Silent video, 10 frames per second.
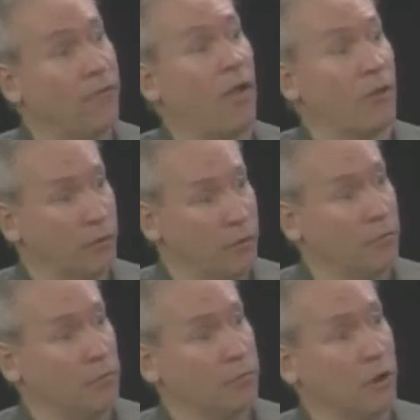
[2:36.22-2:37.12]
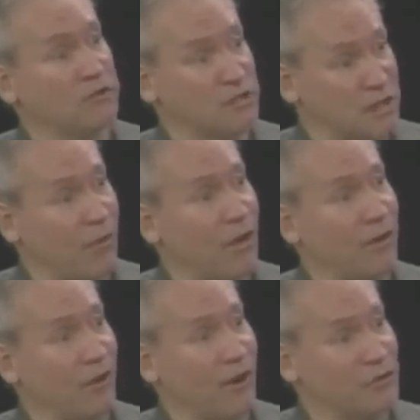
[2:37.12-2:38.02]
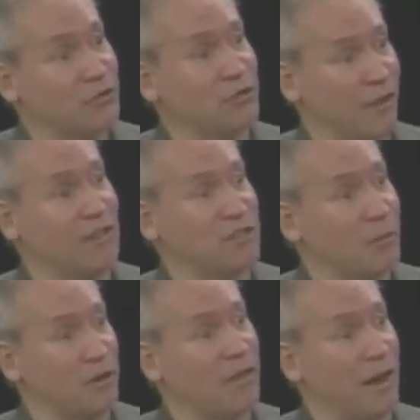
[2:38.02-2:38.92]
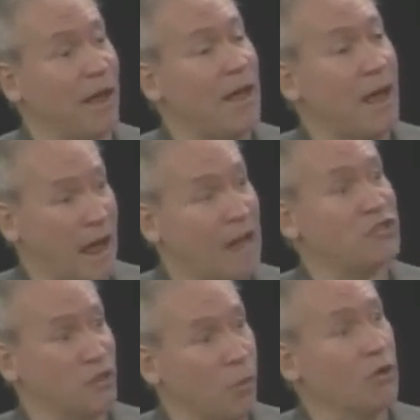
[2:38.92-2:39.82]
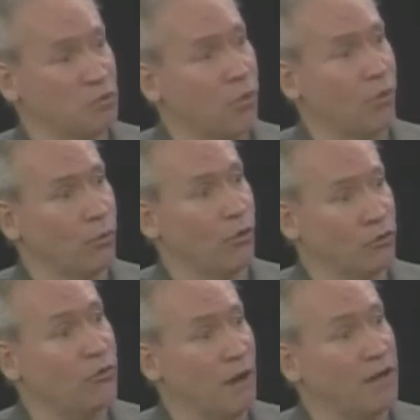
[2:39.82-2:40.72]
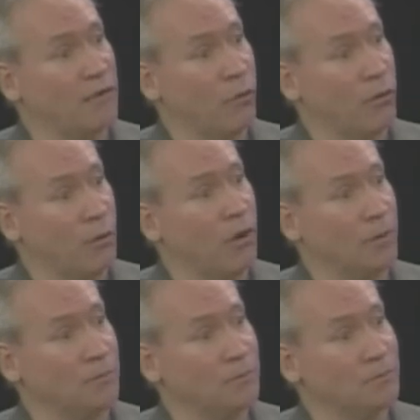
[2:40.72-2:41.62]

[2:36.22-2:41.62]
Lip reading: followed the process outlined in the Constitution, the last time we did that actually was World War II, 1941.